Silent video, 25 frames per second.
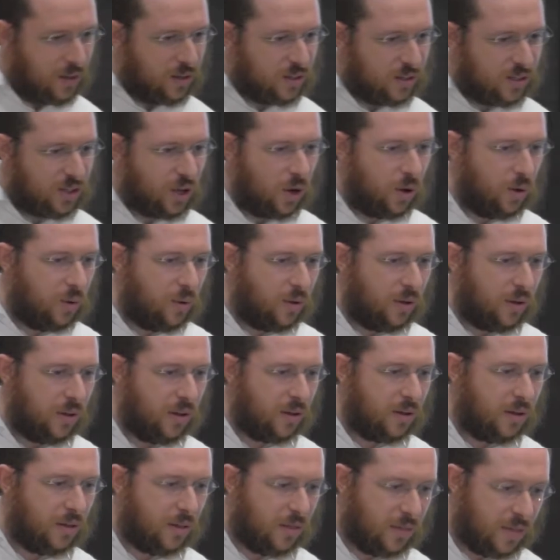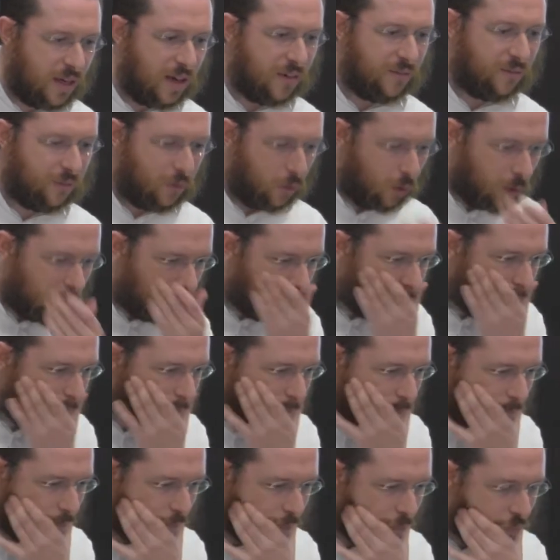So, therefore,
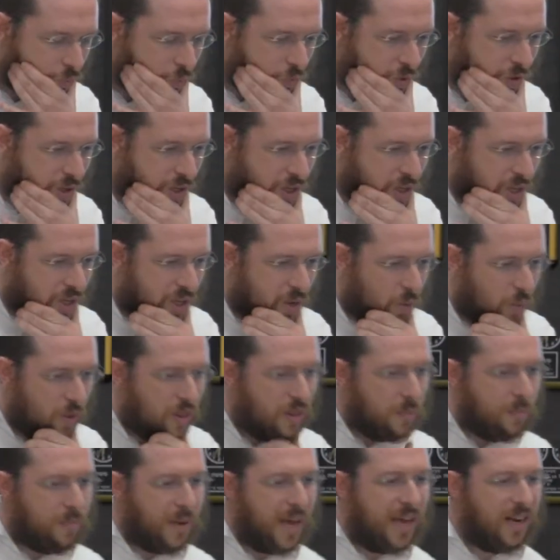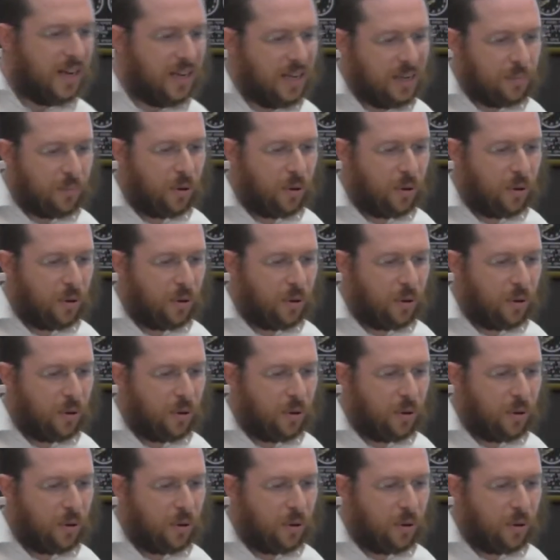when the Benoni